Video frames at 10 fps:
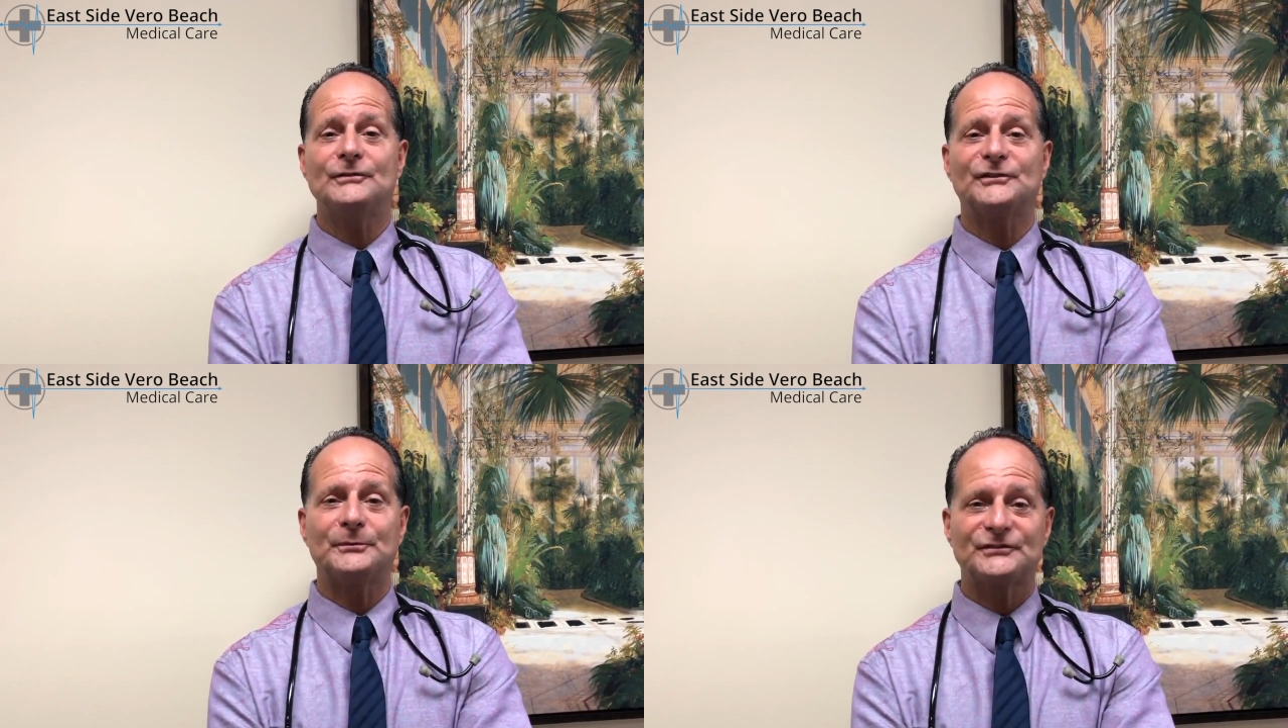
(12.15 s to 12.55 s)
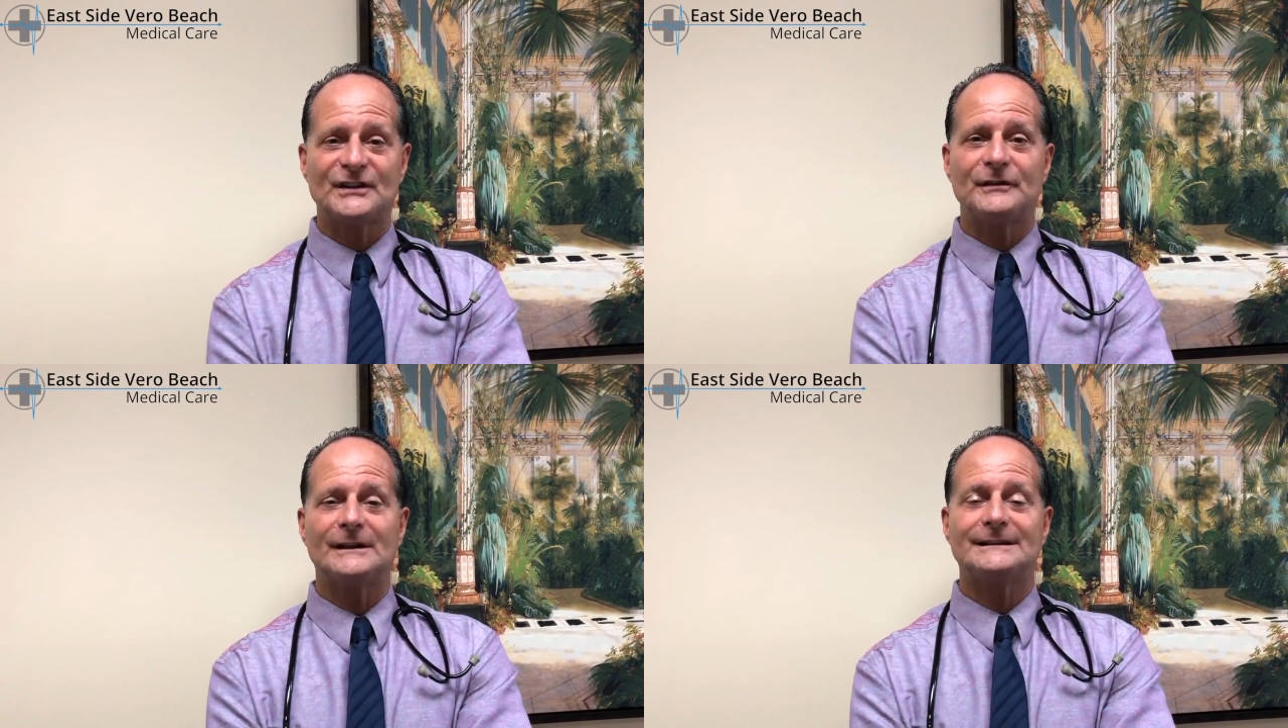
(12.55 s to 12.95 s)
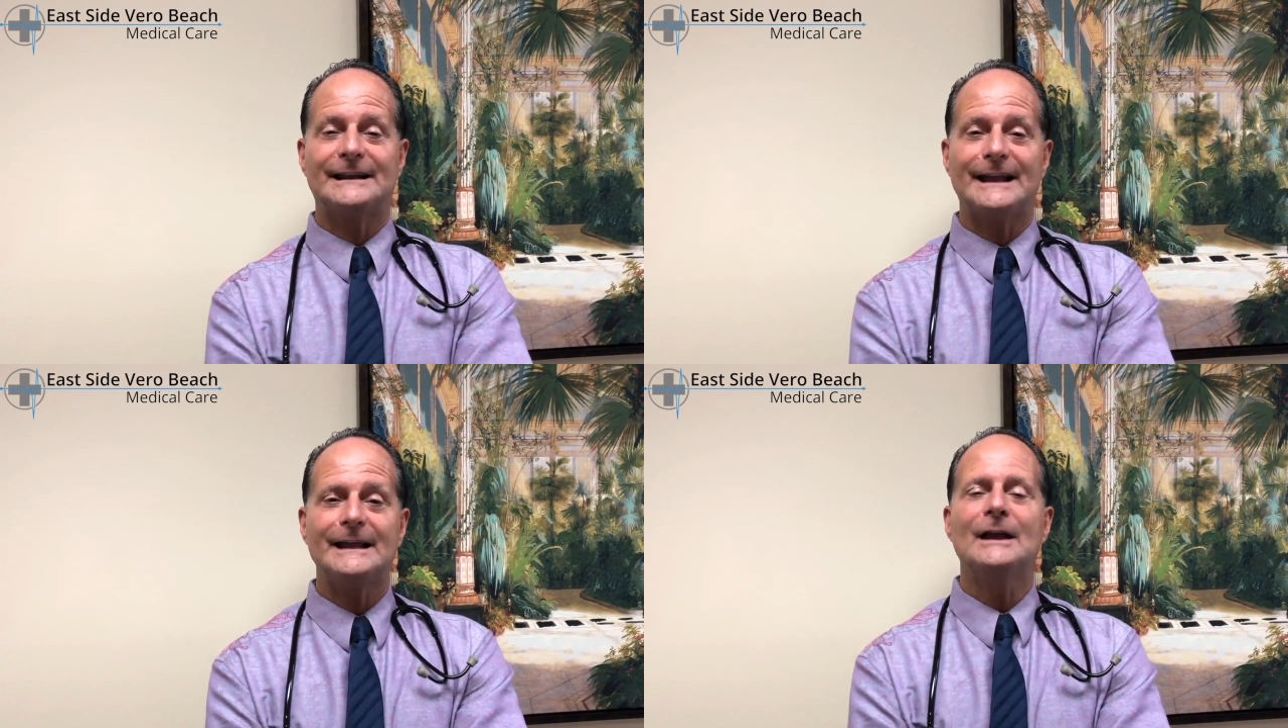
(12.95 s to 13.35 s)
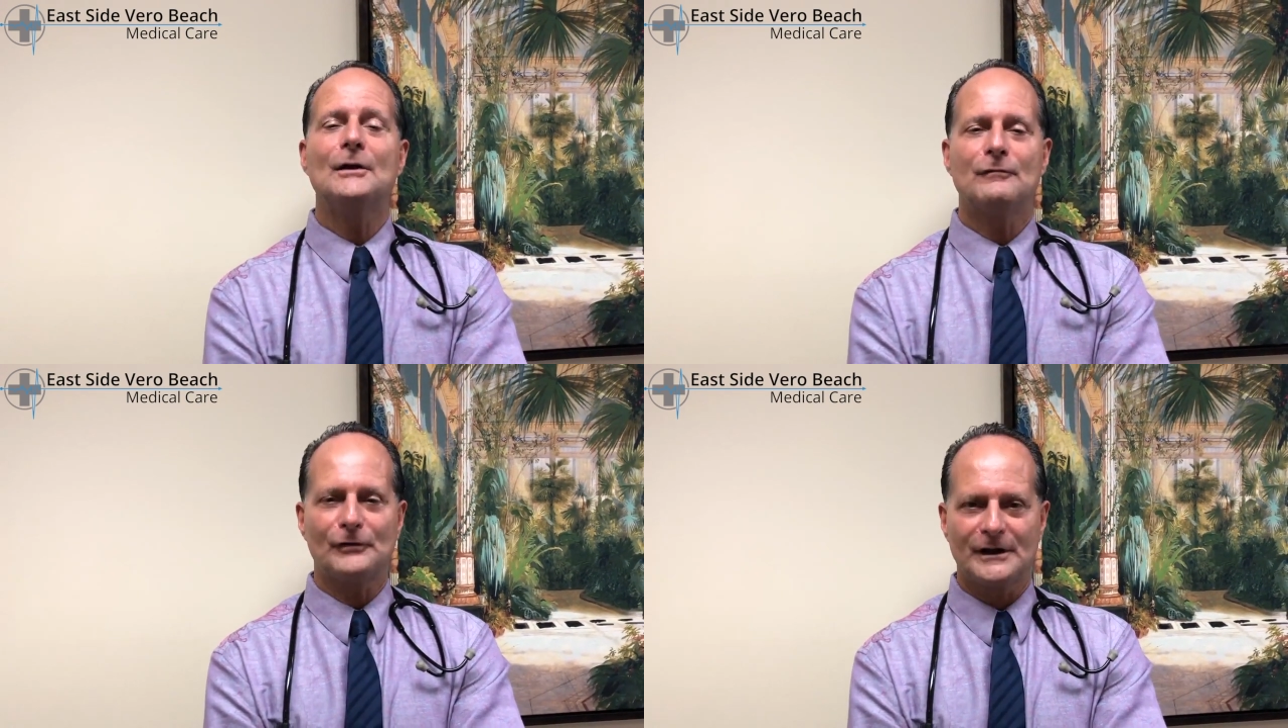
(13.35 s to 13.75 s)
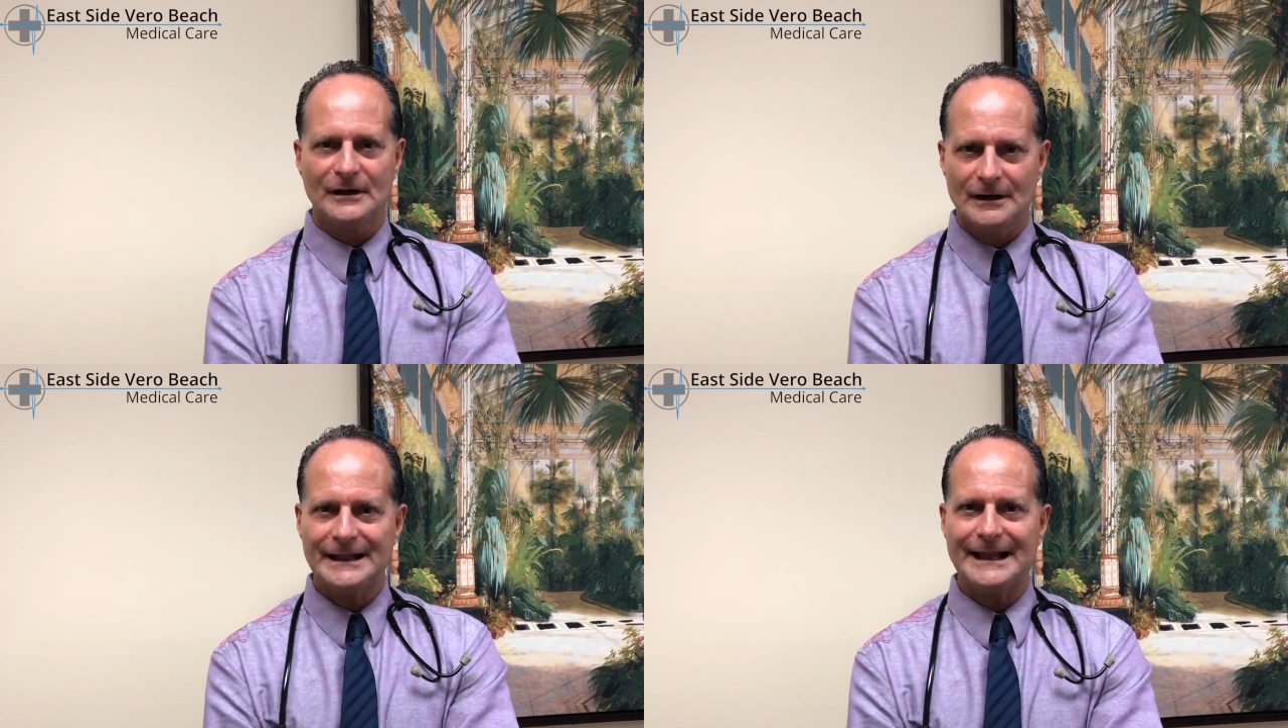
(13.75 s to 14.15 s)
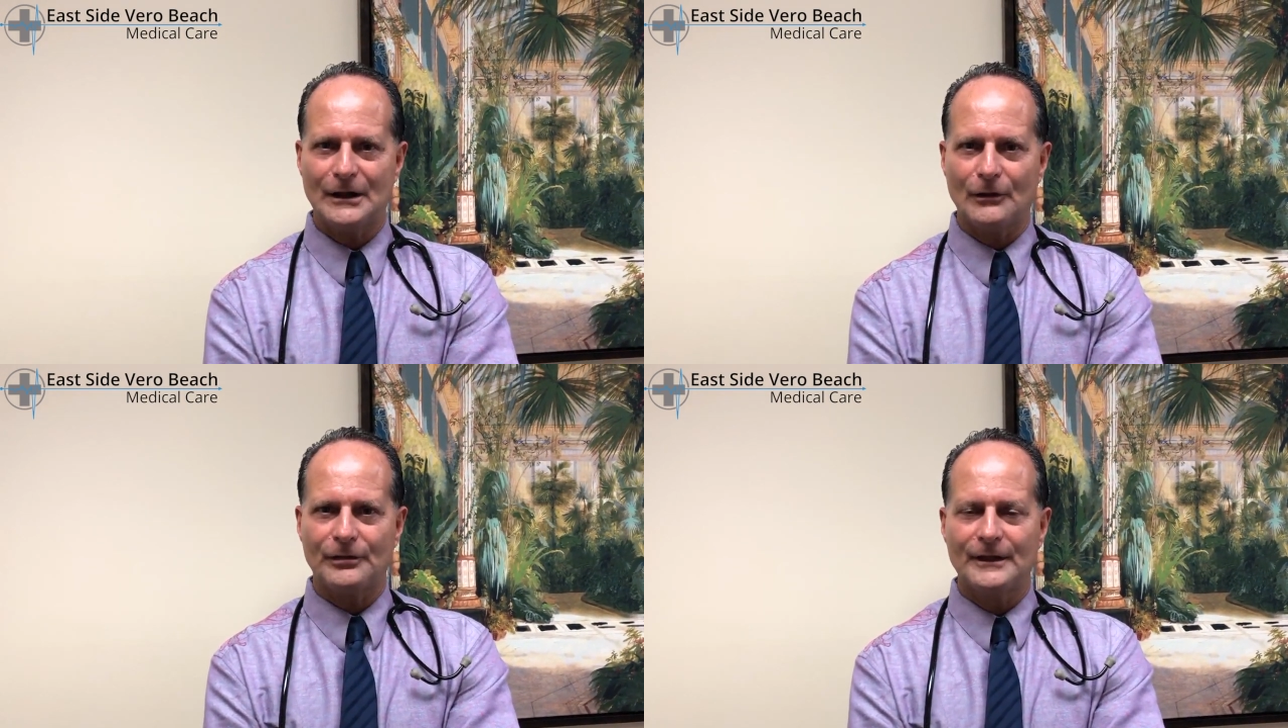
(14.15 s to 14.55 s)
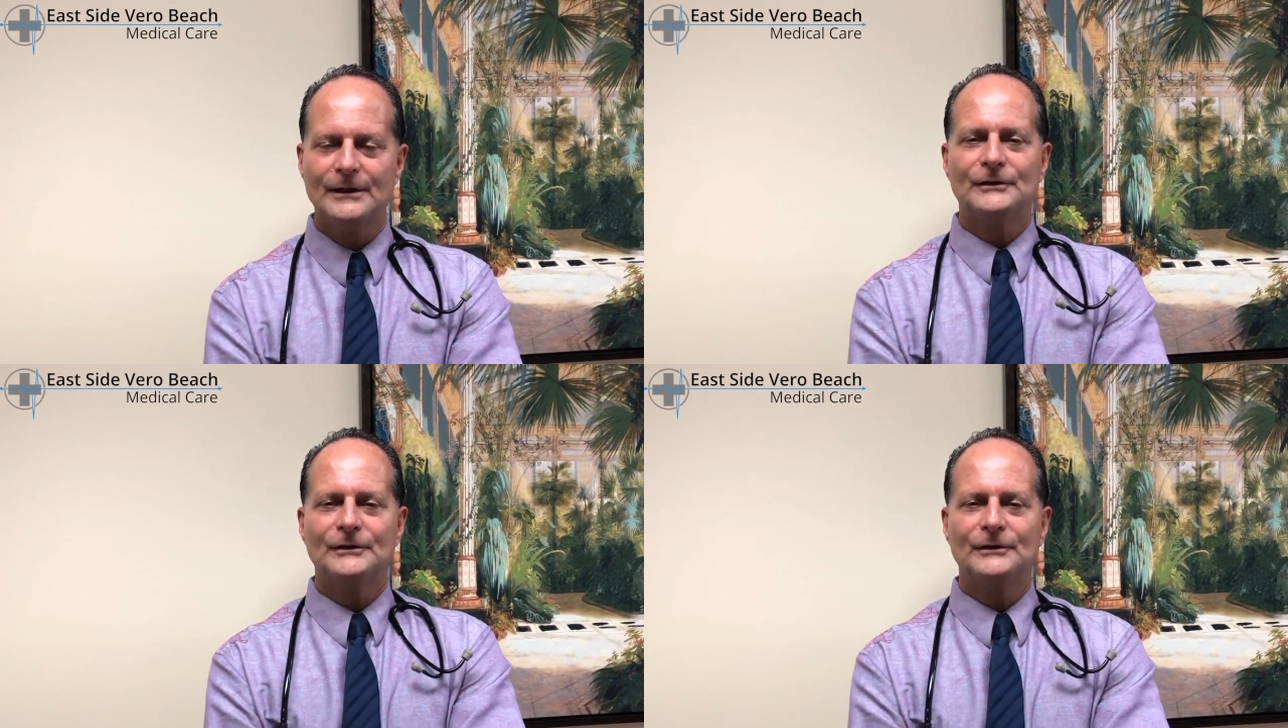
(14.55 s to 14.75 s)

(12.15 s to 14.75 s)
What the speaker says: and specifically today for gut health.